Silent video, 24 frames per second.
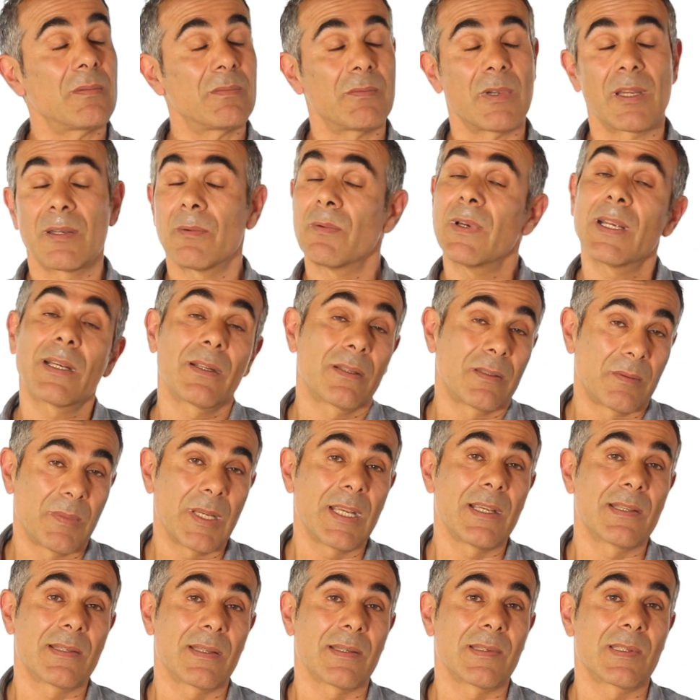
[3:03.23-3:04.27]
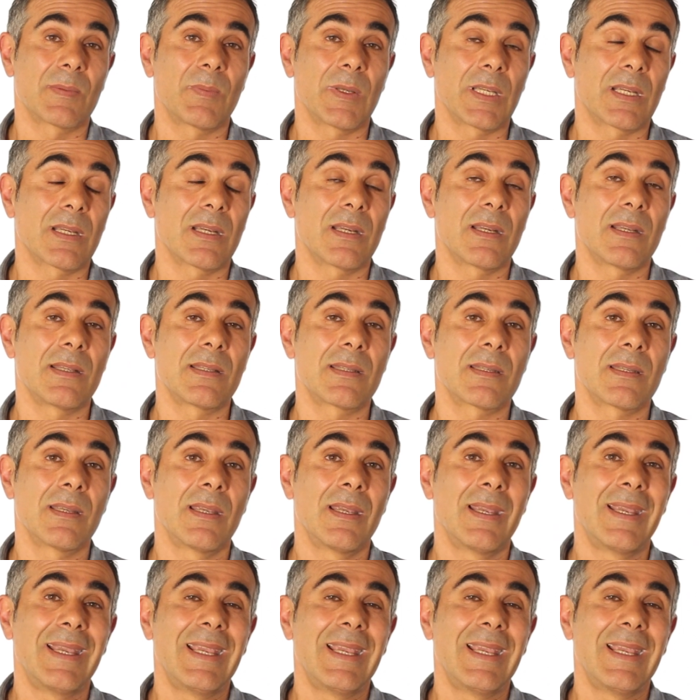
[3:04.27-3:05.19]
on a regular basis, because